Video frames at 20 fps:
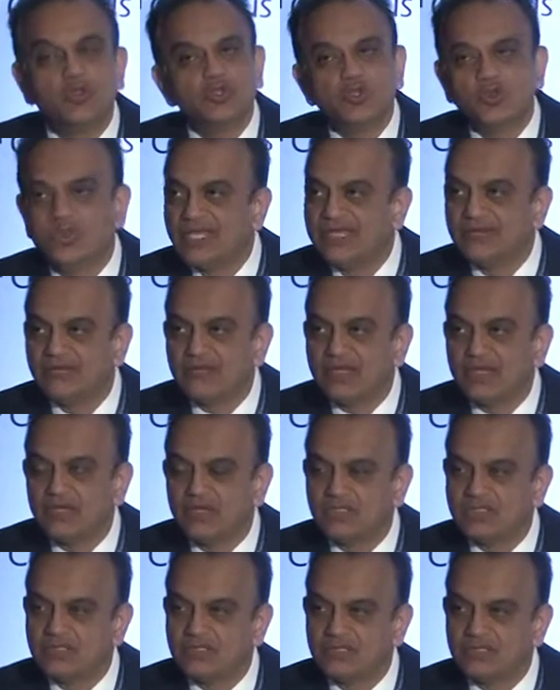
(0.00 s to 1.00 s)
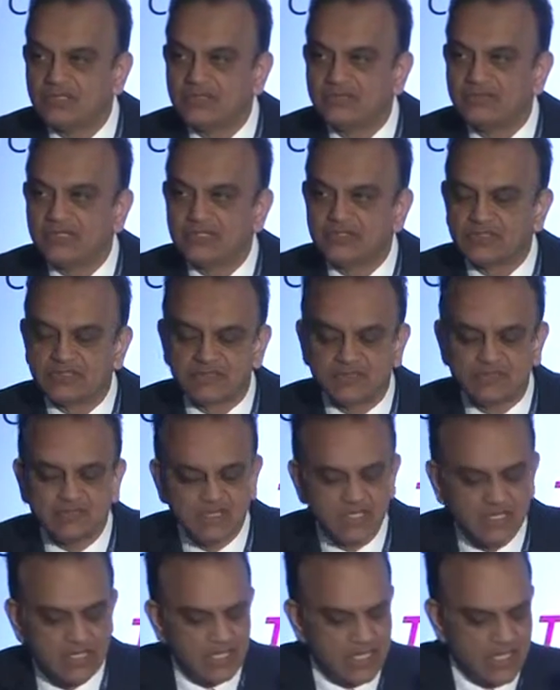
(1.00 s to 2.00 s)
You can have other considerations.
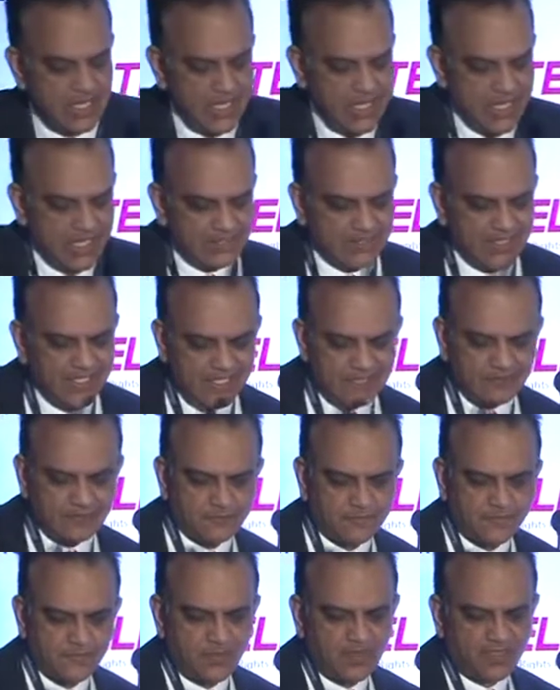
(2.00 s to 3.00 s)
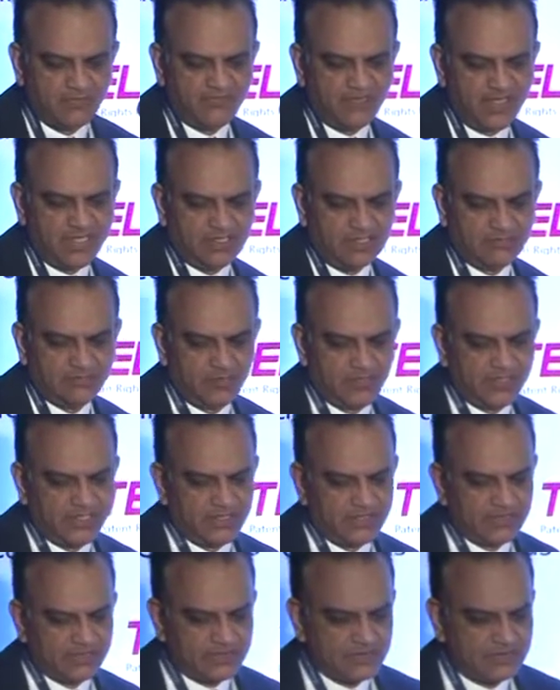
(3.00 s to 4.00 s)
And then the final
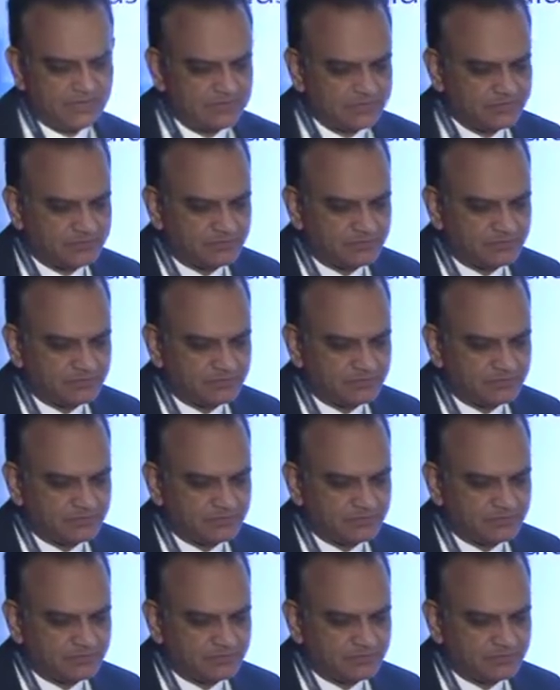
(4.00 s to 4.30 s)
point is,